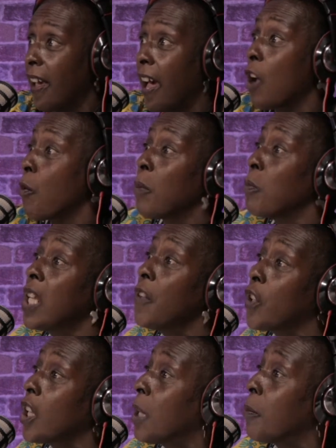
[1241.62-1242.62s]
We lived
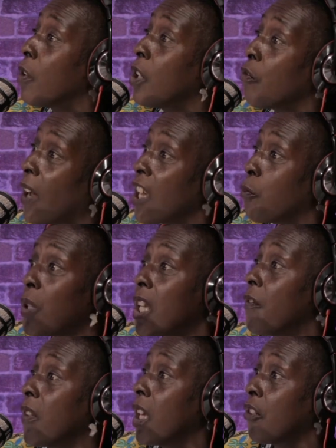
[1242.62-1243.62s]
there in the riots, we lived
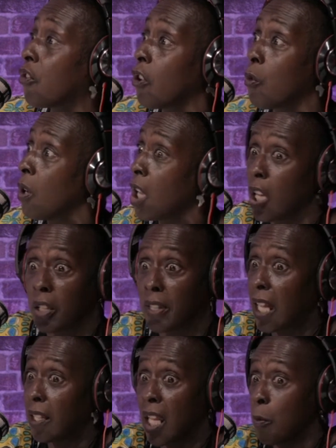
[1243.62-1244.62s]
there, so that
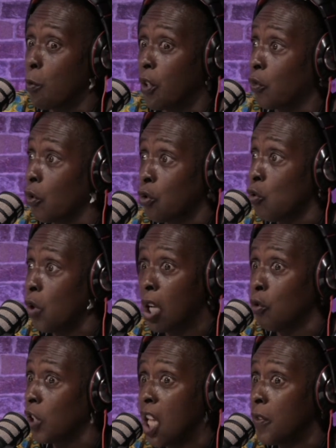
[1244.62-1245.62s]
name always stuck. Who killed
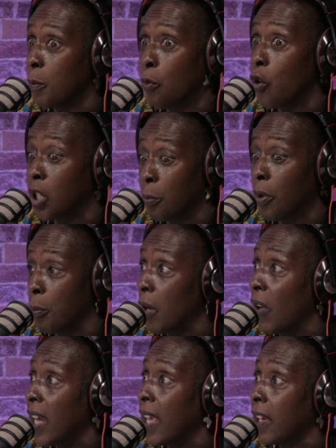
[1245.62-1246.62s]
David Moore? But
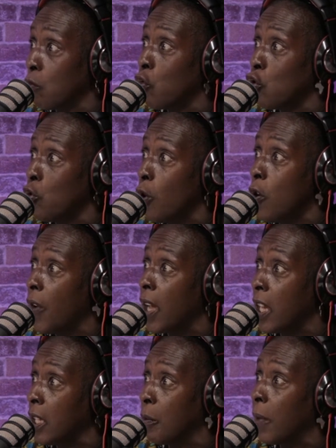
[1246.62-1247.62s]
Mariah run you over
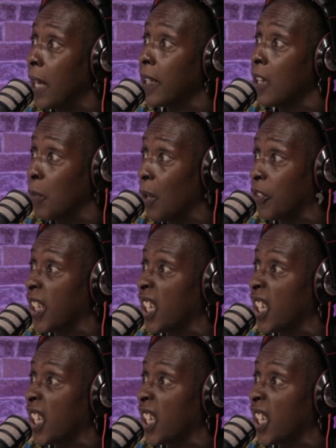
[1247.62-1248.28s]
in my day when I was a kid.